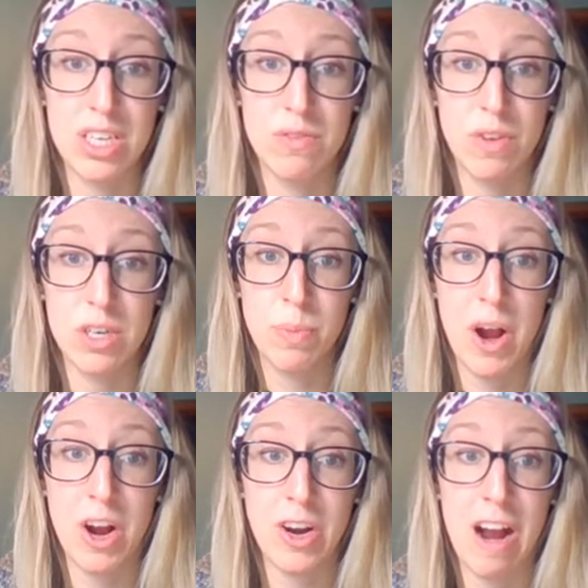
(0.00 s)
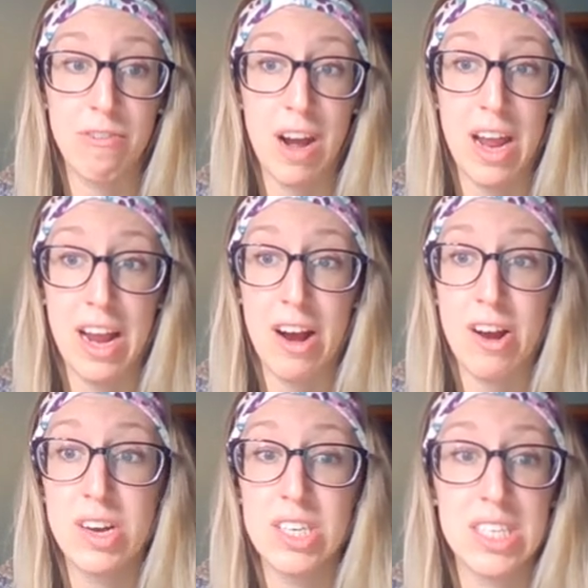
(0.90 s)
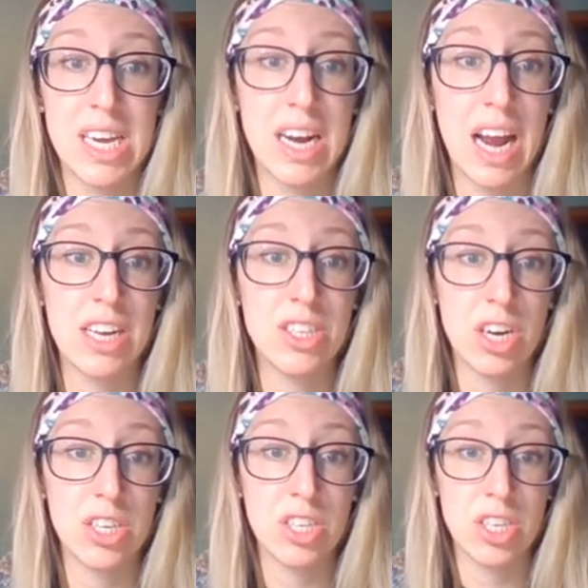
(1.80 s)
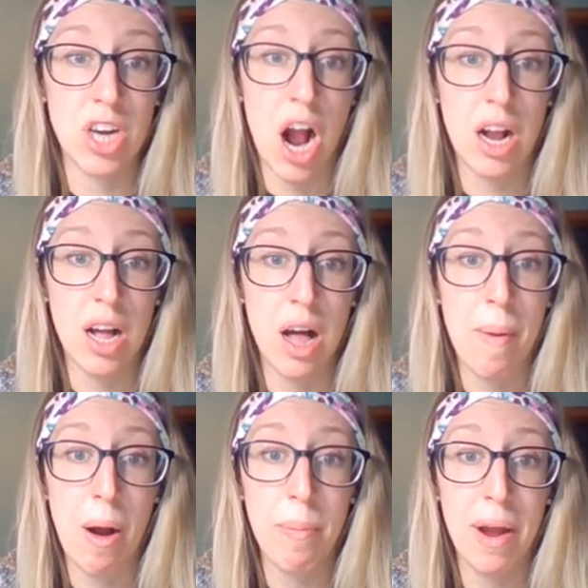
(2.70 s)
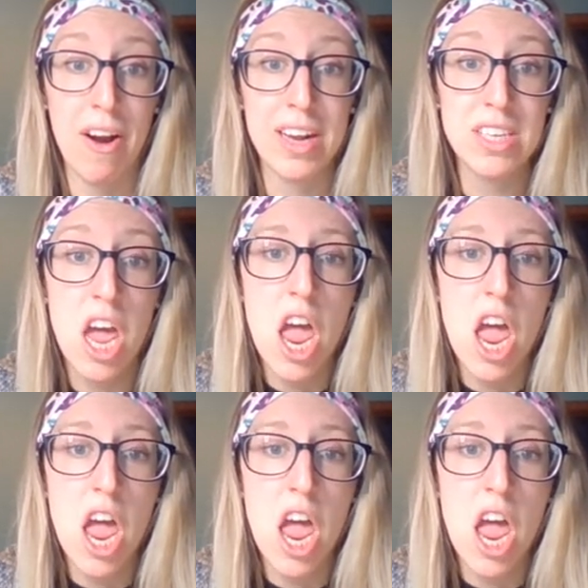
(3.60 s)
this first paragraph right here, you can see it kind of starts to talk about Parris.